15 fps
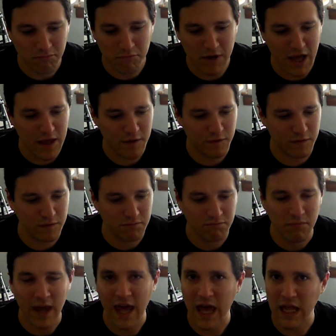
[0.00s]
Nice
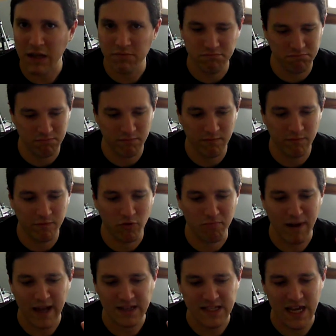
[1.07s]
head for
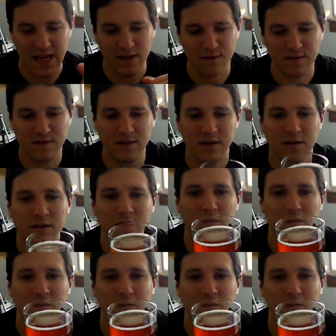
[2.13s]
my taste.